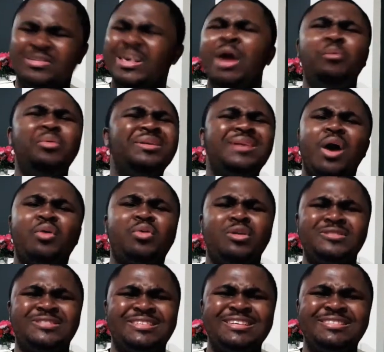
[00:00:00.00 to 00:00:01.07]
Without
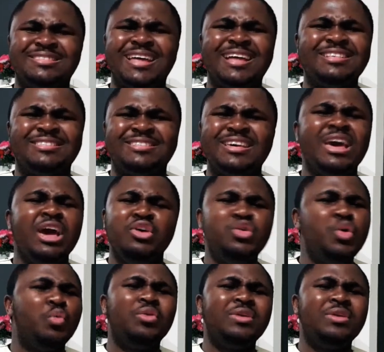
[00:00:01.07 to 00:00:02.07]
consistency, you will